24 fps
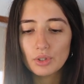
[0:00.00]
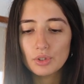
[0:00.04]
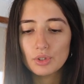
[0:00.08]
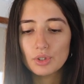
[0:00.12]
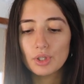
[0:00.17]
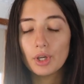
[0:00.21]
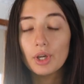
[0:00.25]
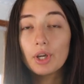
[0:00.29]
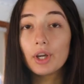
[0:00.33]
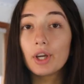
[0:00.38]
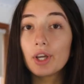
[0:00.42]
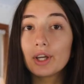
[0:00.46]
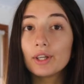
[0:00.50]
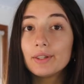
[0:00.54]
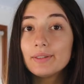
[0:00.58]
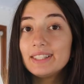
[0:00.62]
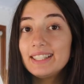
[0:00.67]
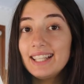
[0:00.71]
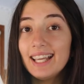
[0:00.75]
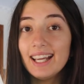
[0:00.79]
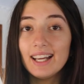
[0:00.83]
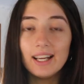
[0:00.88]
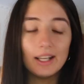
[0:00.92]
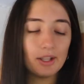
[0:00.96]
So
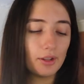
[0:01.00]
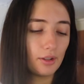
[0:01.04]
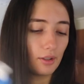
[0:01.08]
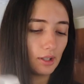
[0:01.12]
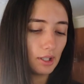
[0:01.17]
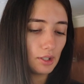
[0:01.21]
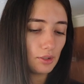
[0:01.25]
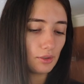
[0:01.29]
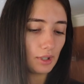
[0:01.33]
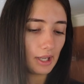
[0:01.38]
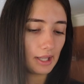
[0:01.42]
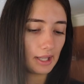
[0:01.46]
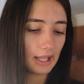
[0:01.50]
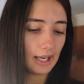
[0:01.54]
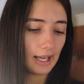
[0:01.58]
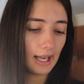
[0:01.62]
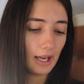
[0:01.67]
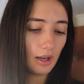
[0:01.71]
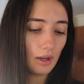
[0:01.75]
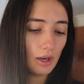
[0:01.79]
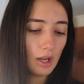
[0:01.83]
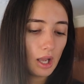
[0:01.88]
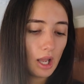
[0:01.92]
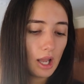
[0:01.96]
yeah, I thought I'd try that
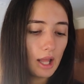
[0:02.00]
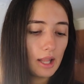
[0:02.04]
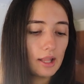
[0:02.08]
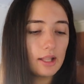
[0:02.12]
out.